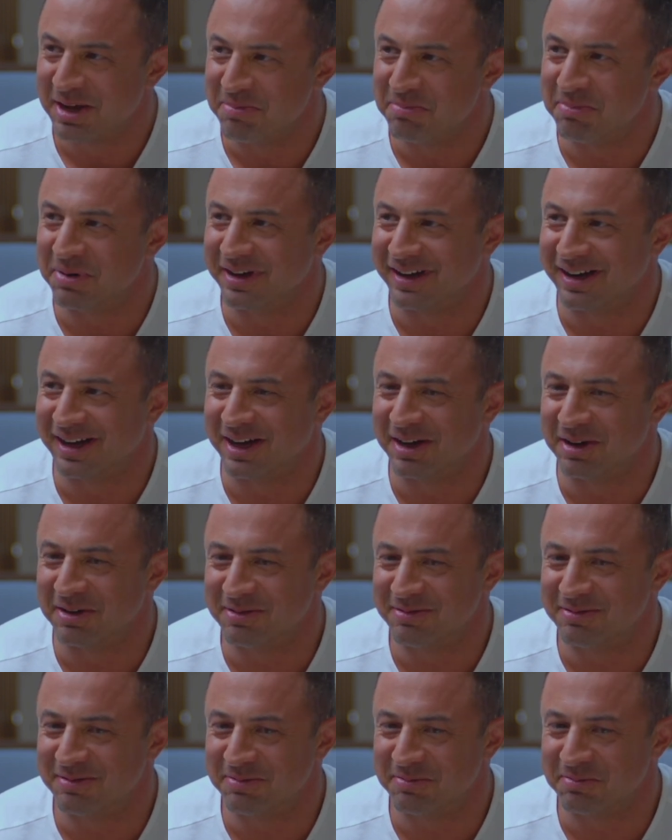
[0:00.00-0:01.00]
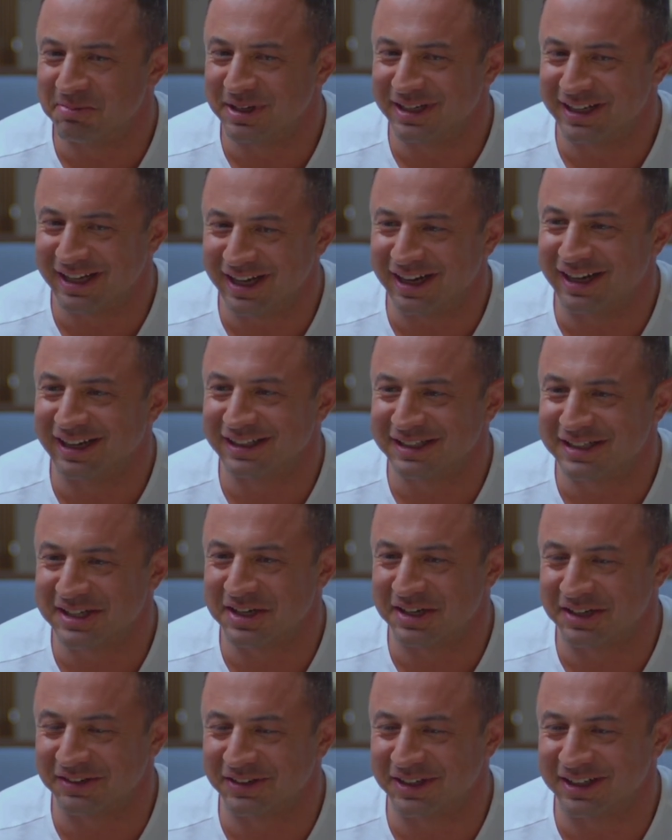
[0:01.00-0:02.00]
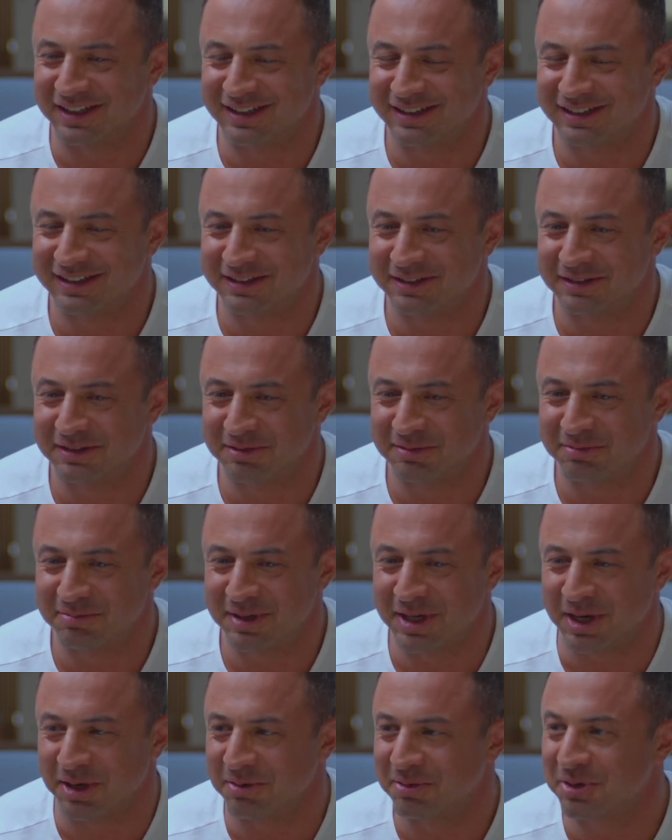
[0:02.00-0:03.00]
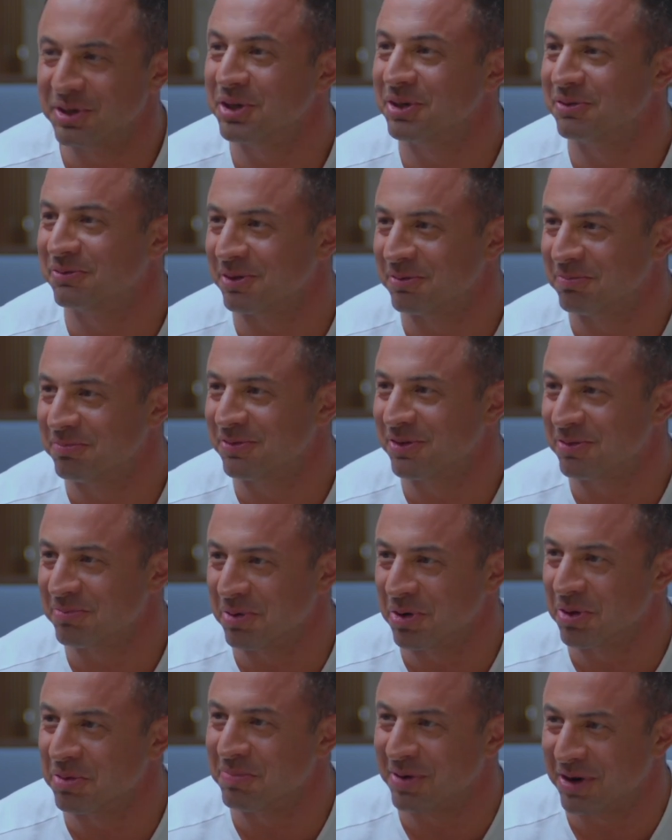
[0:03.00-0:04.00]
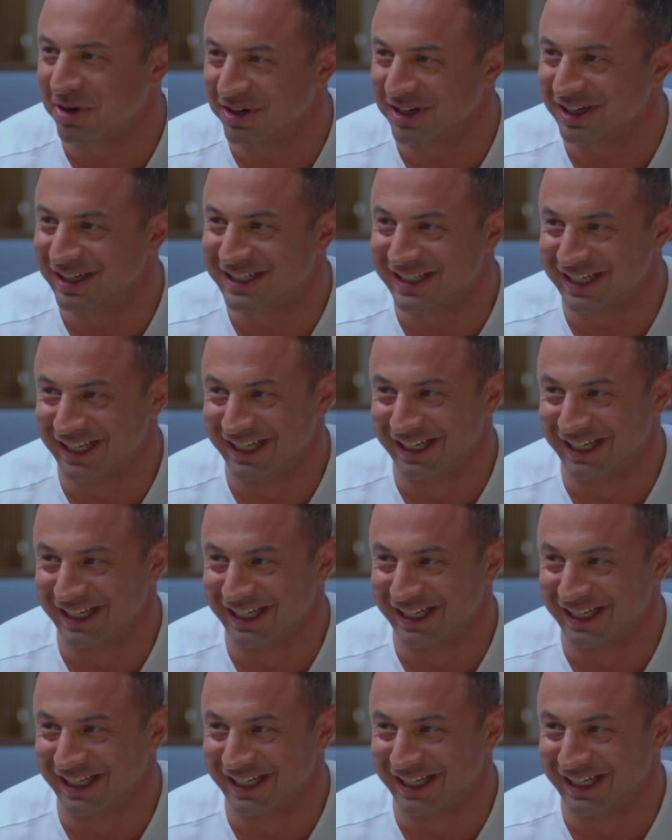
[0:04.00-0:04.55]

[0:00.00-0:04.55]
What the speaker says: But yeah, it's kind of good for both parties.